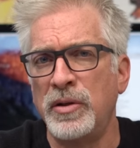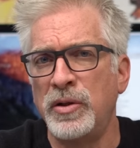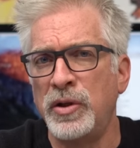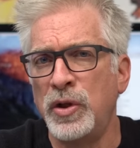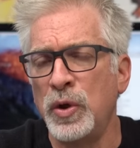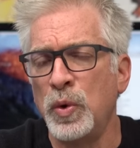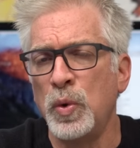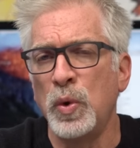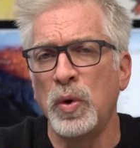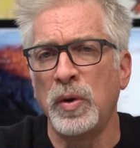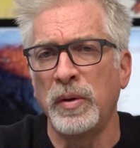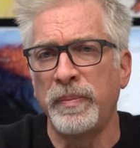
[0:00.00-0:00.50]

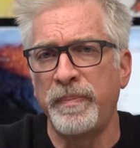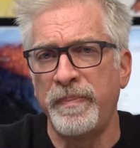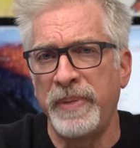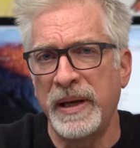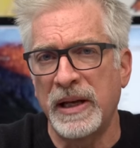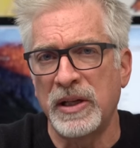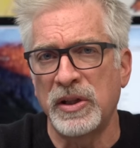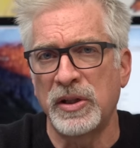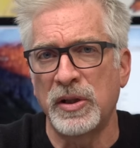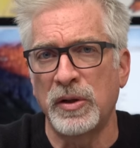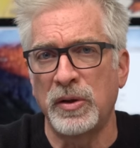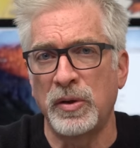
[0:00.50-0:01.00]
dual
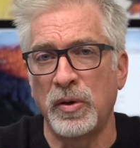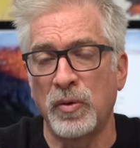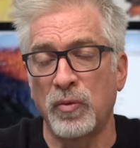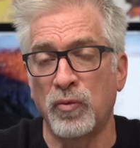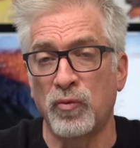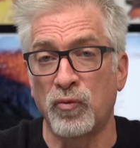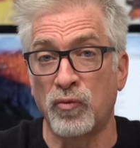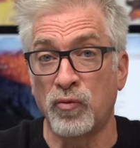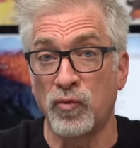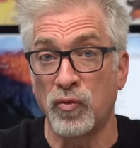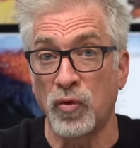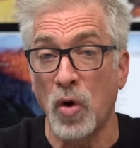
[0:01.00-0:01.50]
pixel
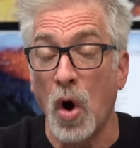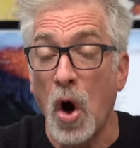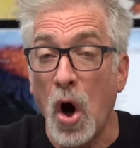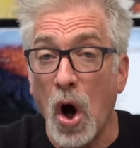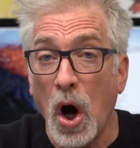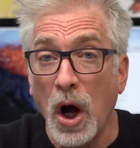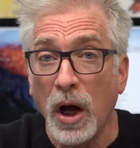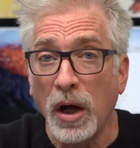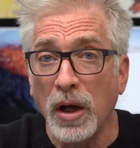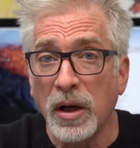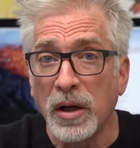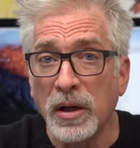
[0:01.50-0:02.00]

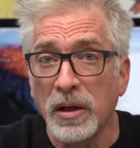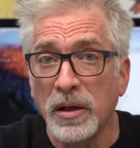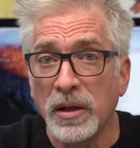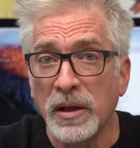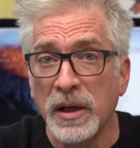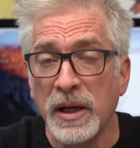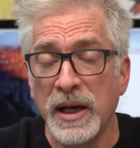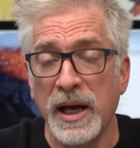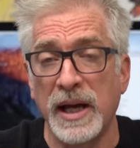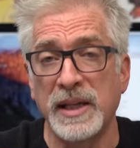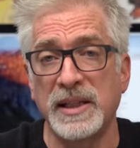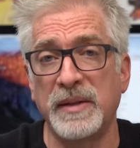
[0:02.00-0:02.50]
RAW,
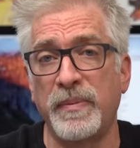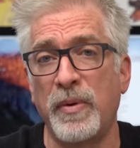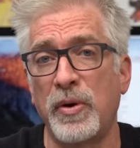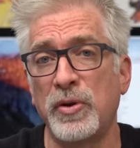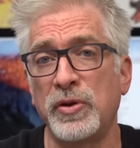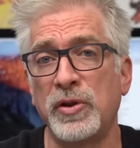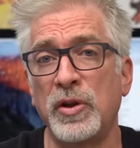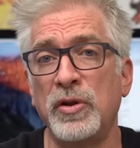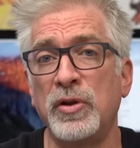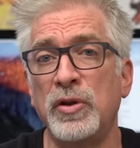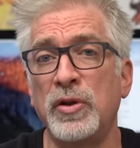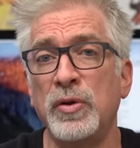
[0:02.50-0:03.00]
as
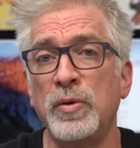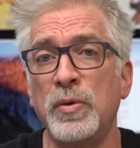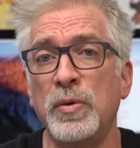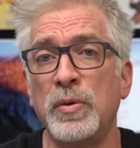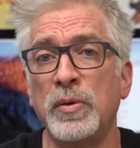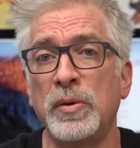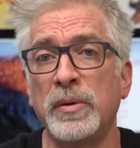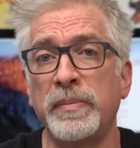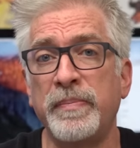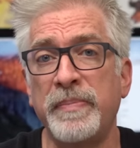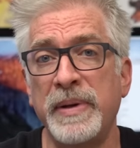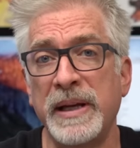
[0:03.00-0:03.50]
opposed to
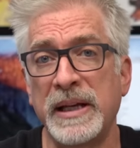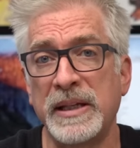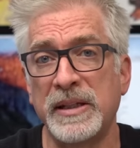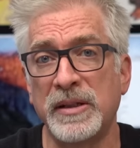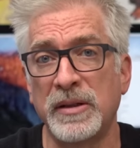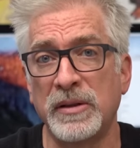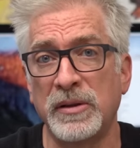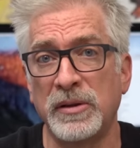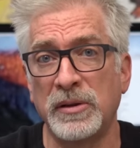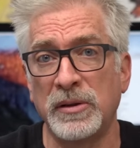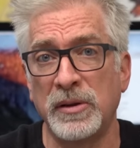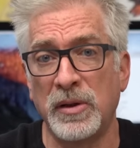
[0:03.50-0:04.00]
dual
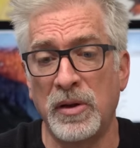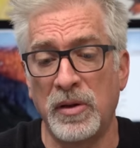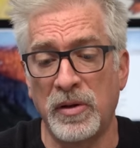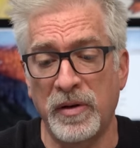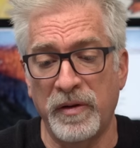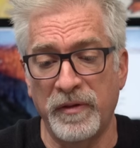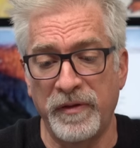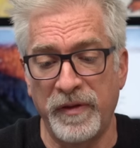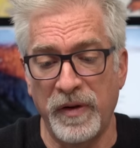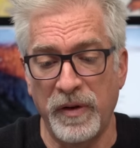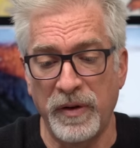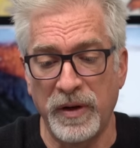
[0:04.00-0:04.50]
pixel
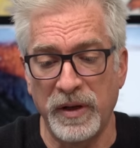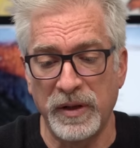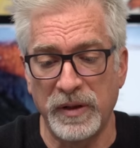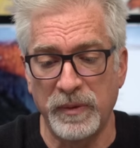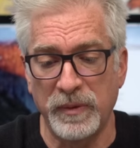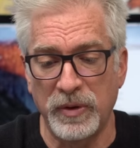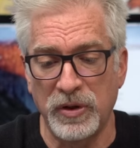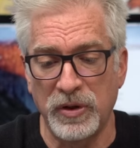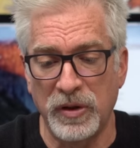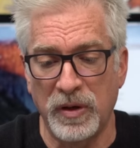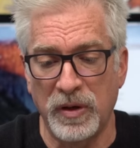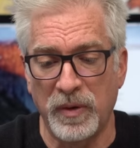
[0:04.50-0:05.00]
autofocus,
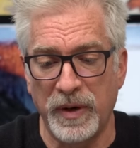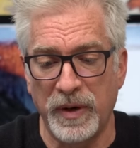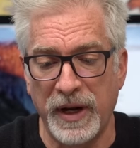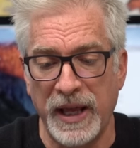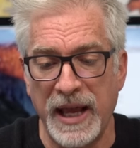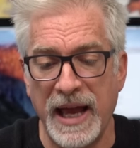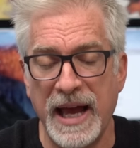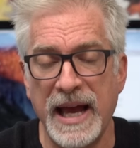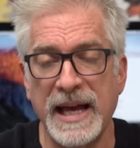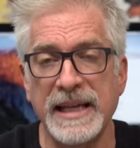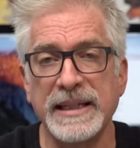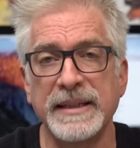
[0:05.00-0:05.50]
which it already
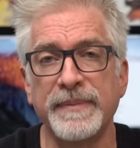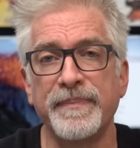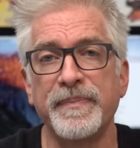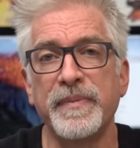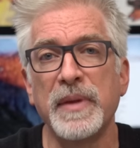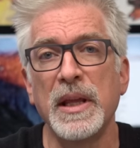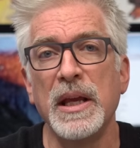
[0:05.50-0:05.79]
has.